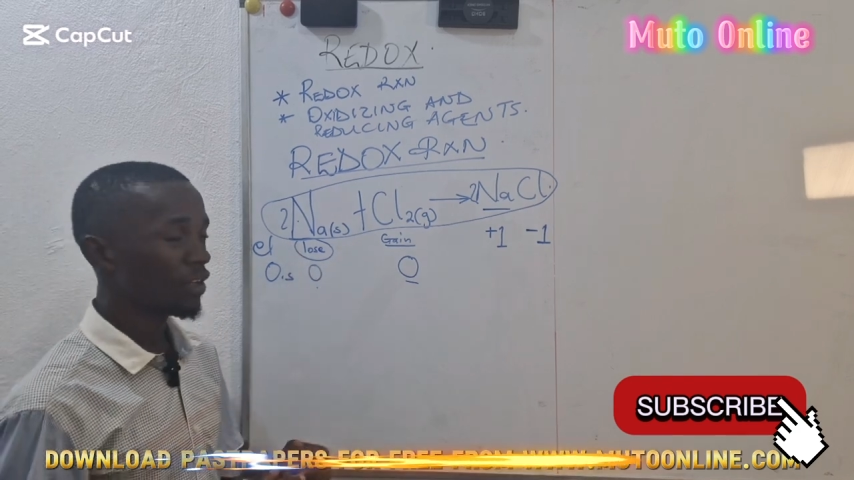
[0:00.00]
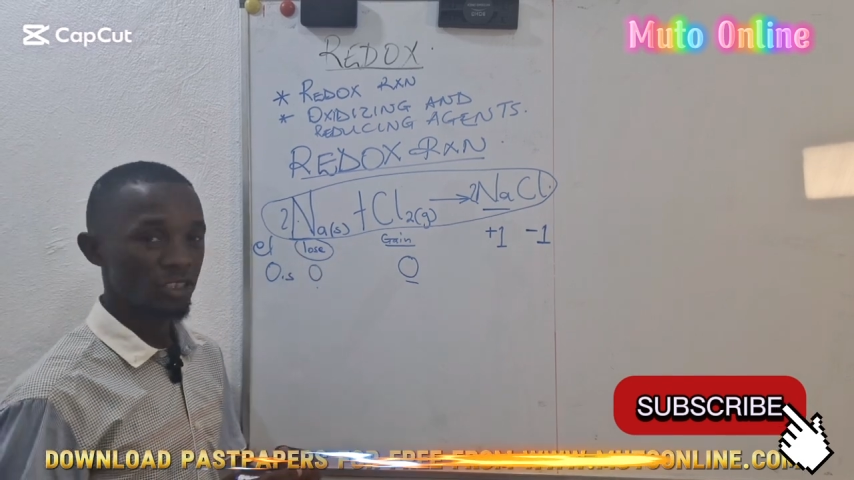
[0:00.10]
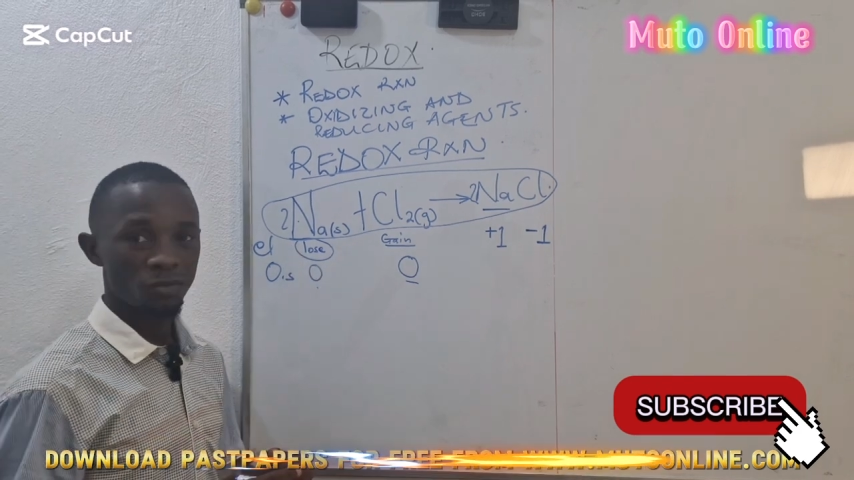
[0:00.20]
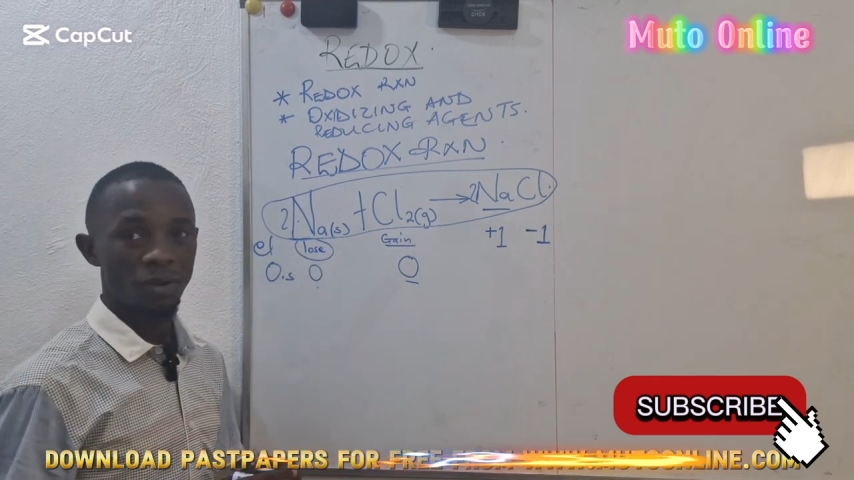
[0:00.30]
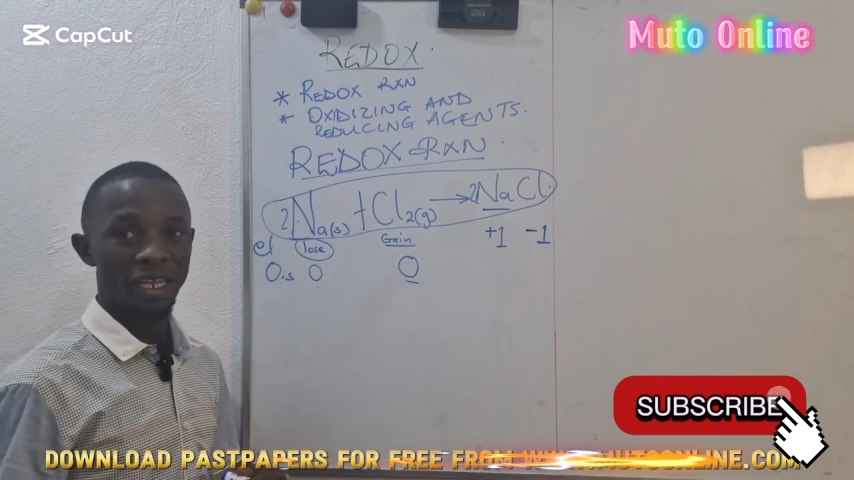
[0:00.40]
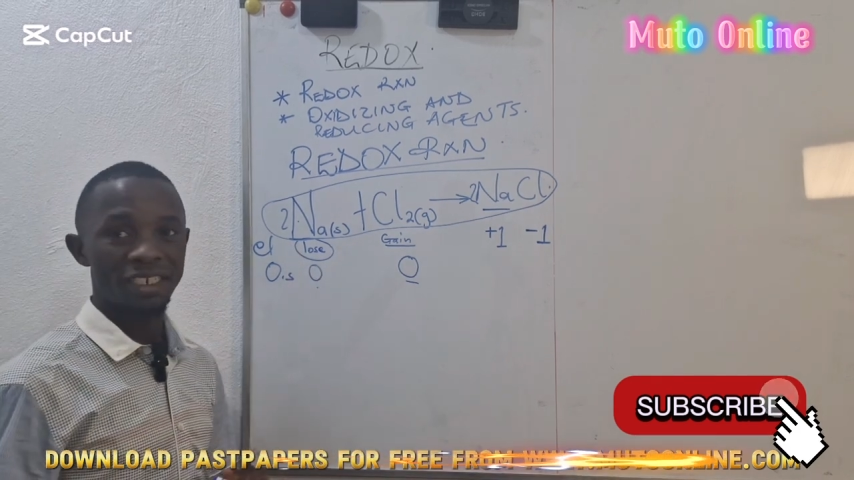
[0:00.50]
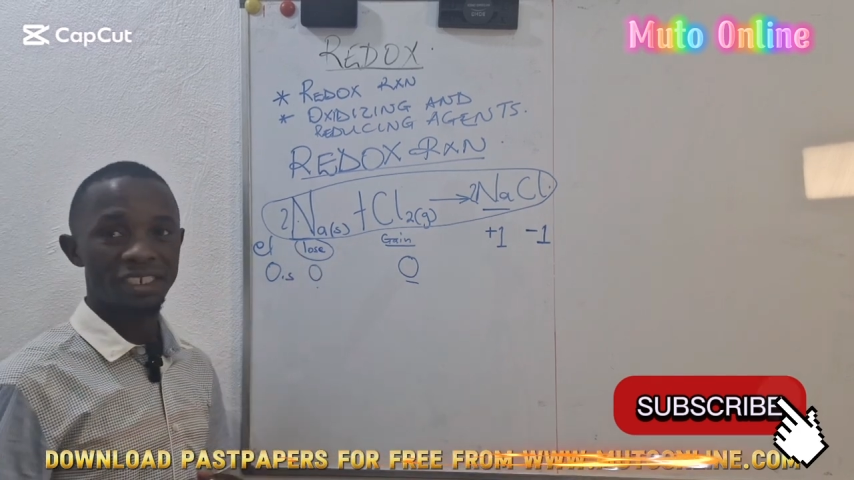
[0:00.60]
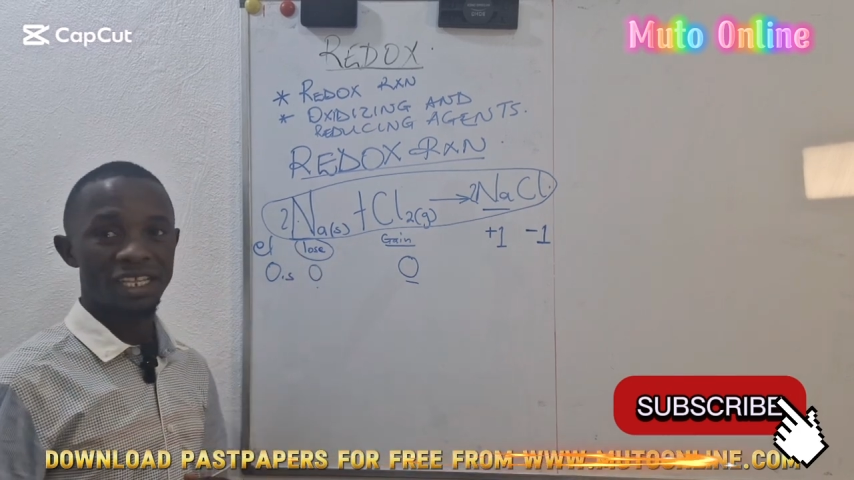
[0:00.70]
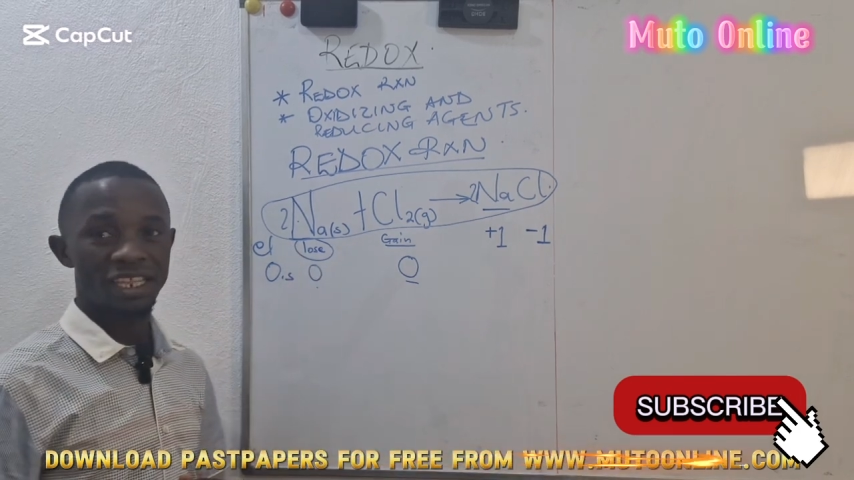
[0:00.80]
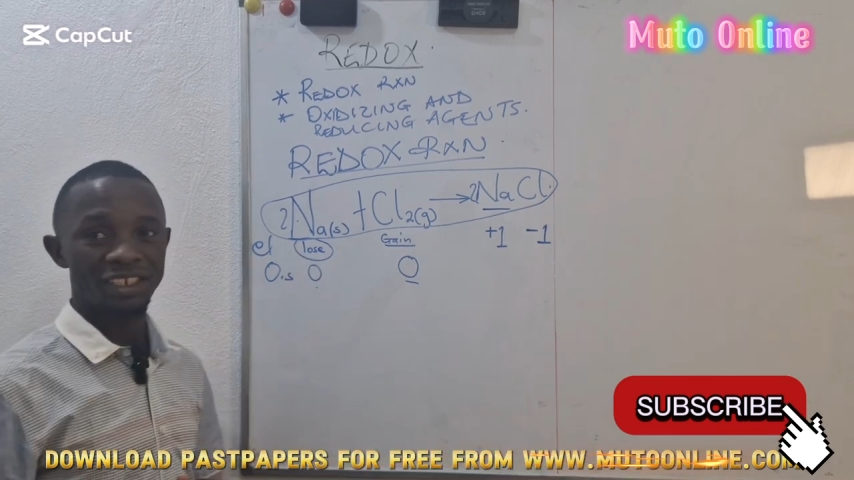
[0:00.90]

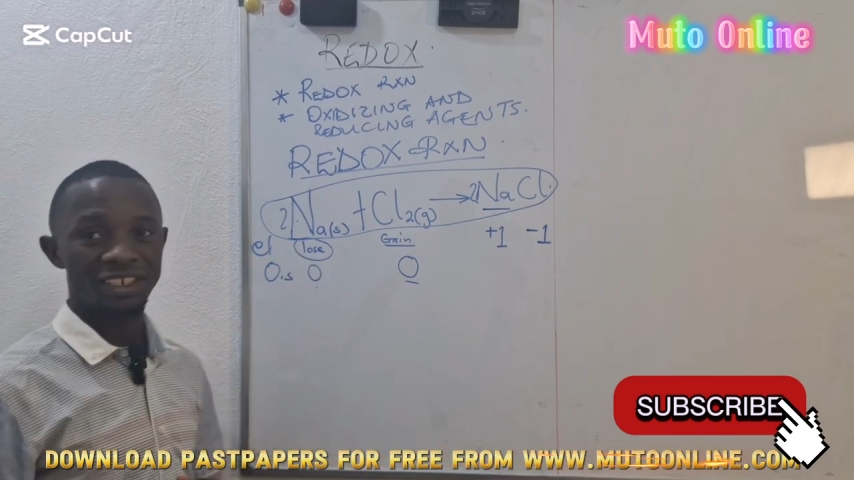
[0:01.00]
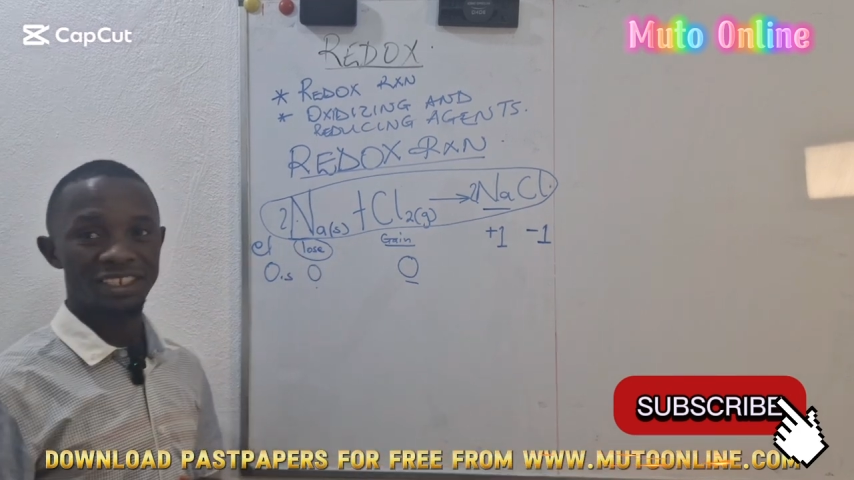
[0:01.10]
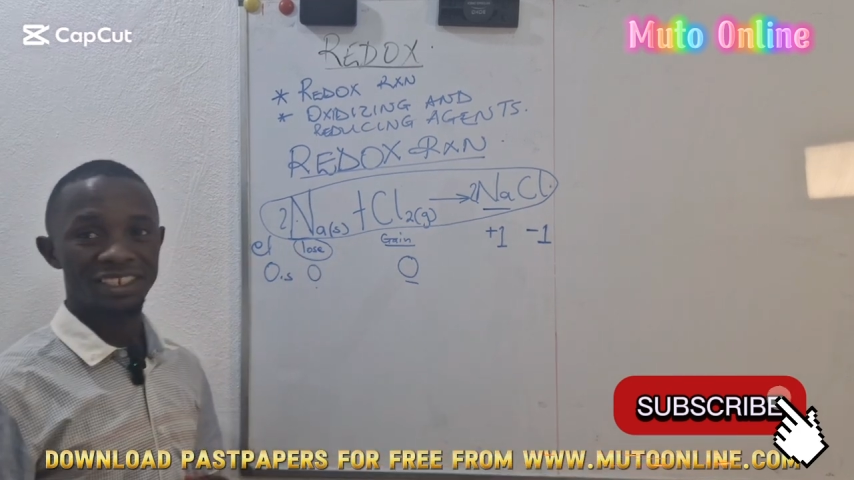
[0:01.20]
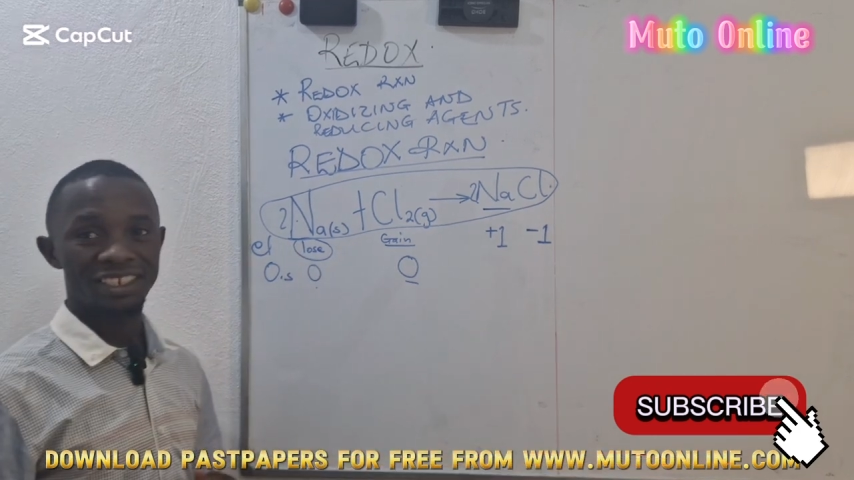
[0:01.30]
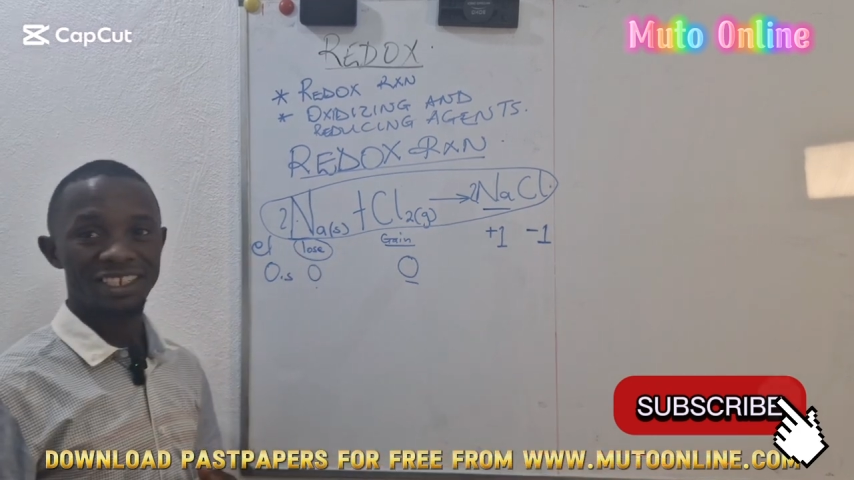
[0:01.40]
explained this,